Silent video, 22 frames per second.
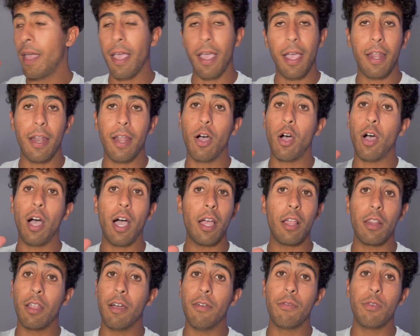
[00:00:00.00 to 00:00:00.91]
And
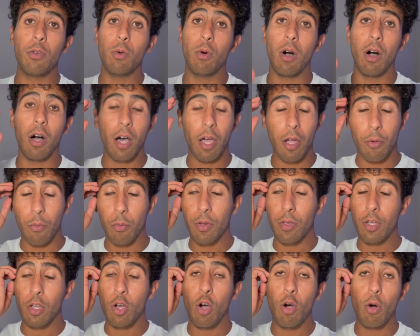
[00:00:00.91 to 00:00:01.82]
I love you all. I
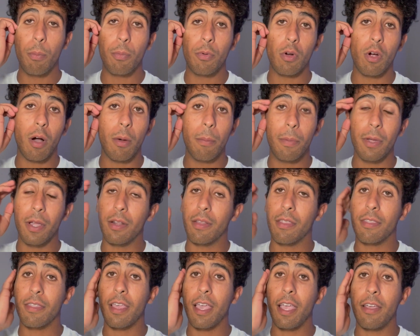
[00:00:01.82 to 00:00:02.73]
really hope you're all being
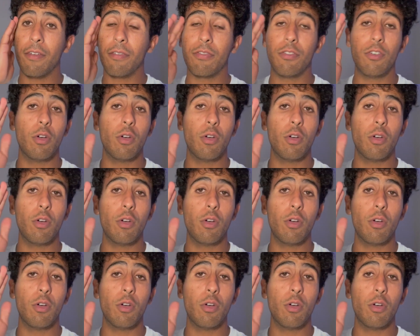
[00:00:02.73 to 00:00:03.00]
safe.